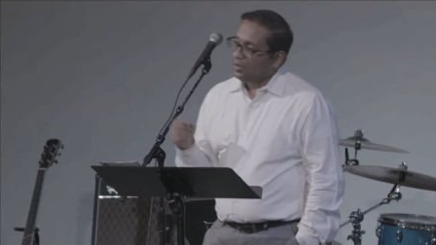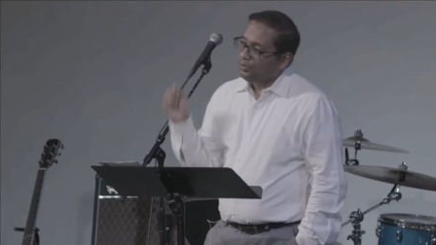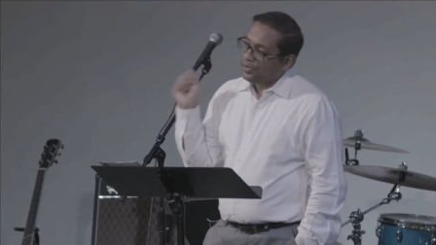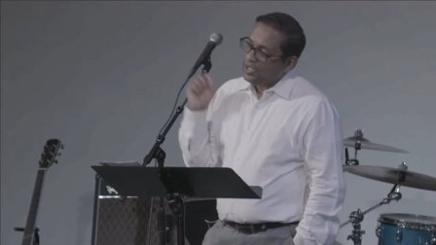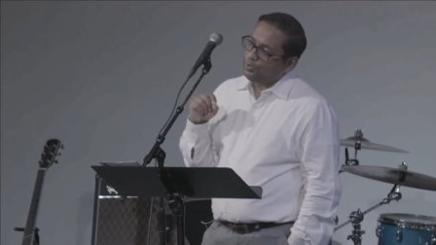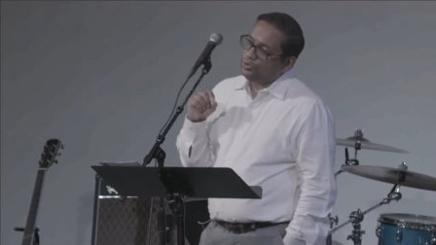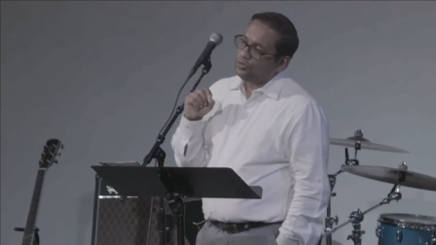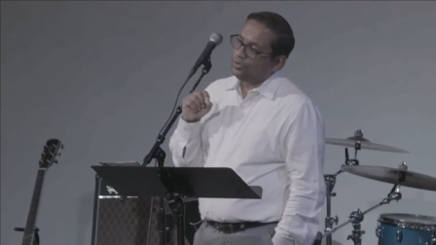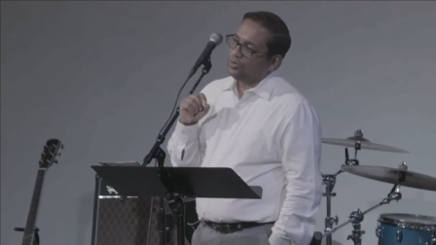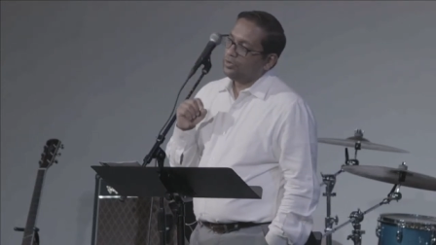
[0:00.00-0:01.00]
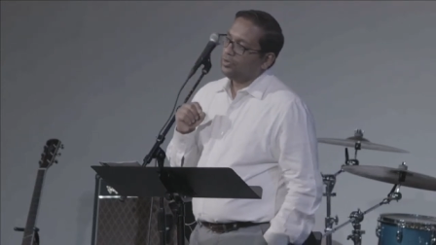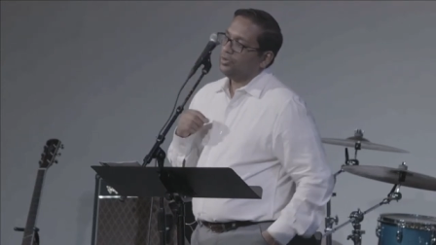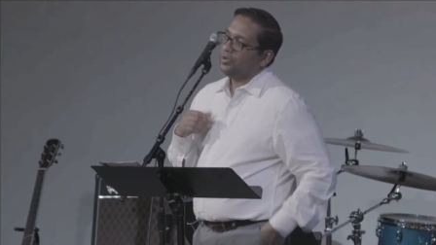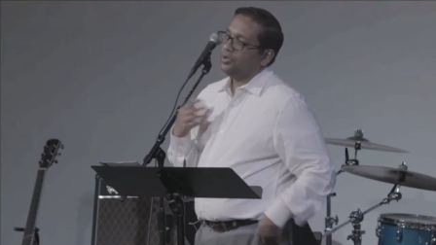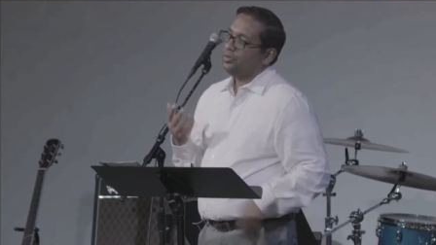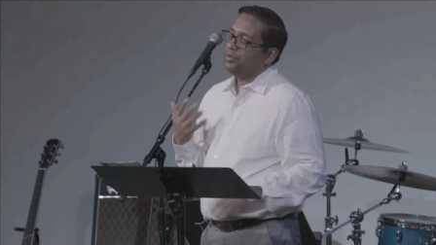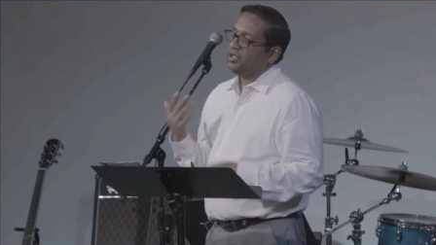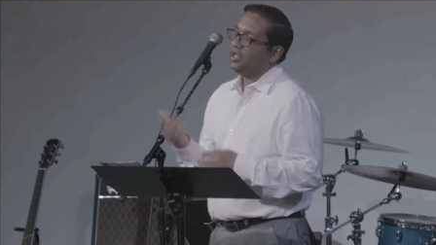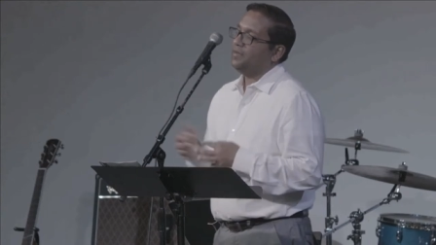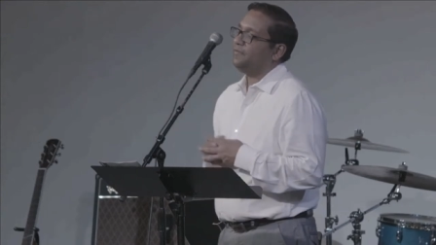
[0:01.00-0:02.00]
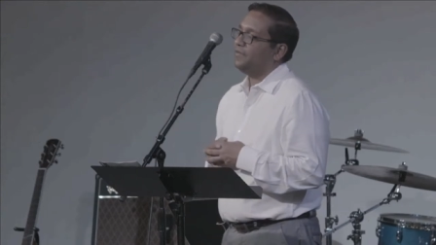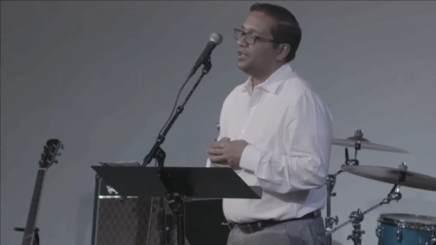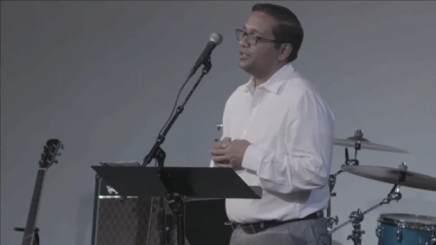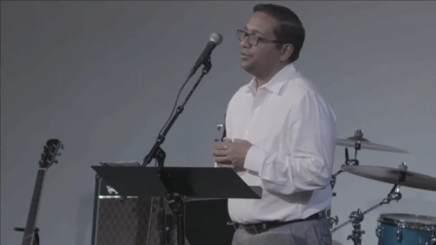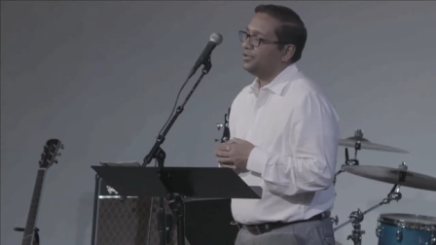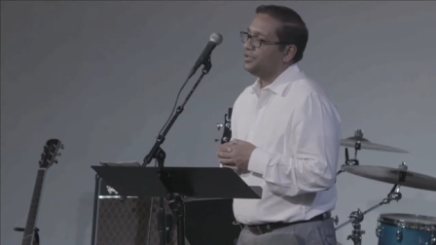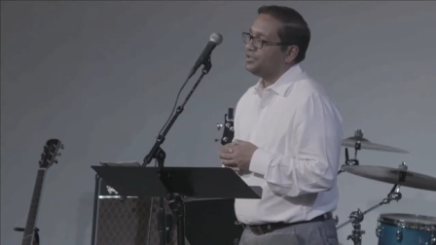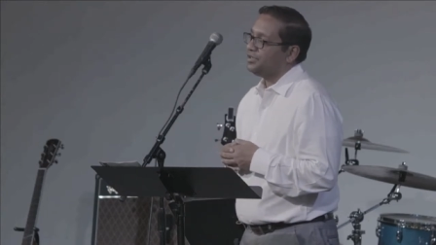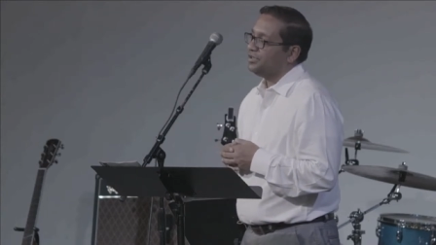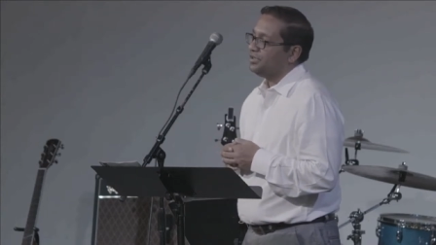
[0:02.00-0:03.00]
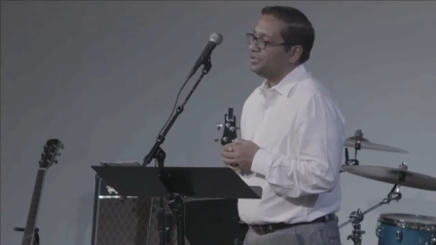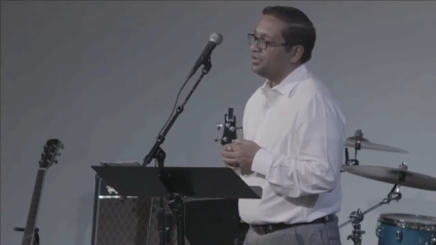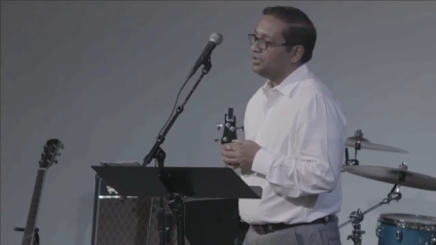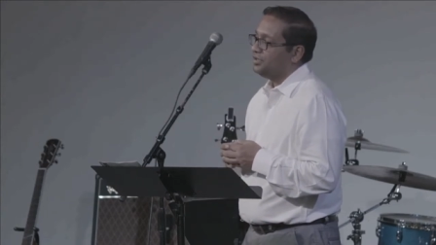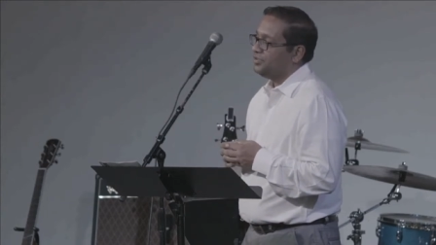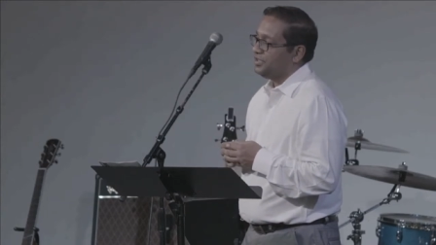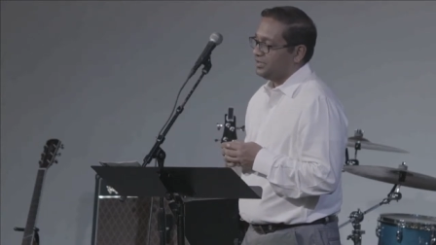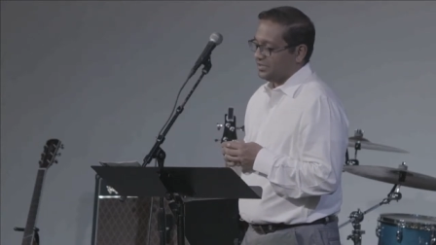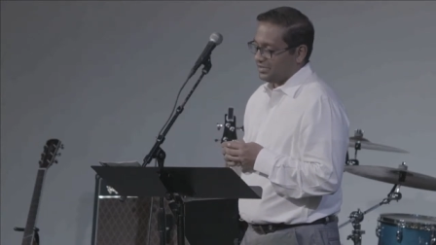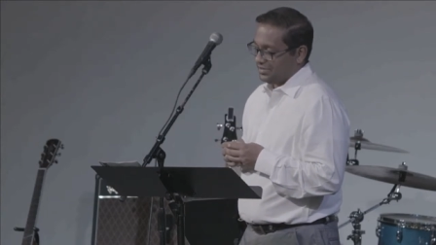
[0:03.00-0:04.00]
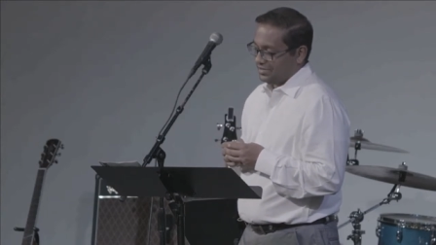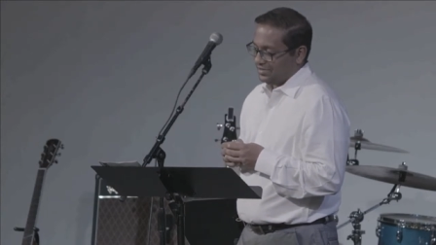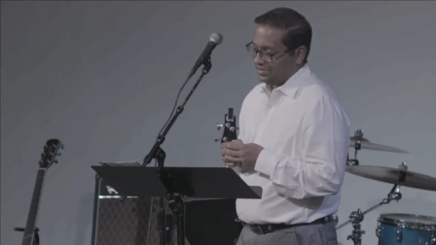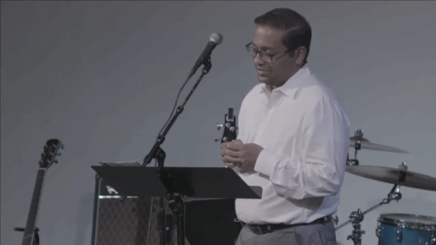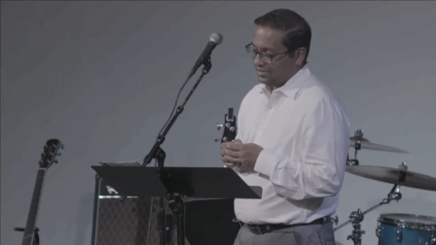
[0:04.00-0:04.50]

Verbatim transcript: People became followers of Jesus.